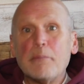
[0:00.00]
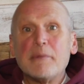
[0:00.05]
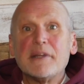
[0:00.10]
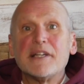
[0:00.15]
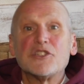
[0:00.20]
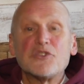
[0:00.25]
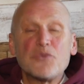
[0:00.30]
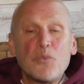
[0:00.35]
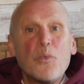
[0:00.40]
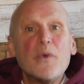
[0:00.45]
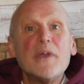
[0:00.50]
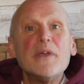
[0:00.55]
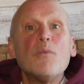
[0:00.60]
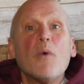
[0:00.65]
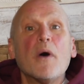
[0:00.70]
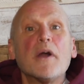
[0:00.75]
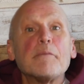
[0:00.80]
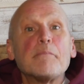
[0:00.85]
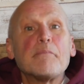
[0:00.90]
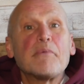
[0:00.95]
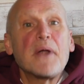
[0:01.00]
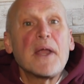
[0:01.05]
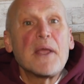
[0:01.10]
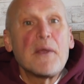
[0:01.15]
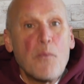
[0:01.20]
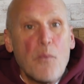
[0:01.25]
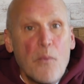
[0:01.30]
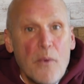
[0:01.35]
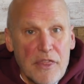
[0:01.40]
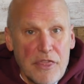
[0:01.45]
because we want to pray
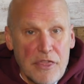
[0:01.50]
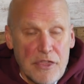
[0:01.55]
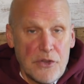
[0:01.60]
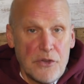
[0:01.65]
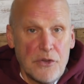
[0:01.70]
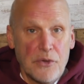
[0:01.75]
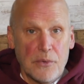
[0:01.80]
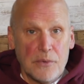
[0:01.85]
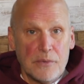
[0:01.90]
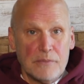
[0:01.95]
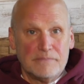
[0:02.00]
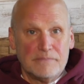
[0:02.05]
with you.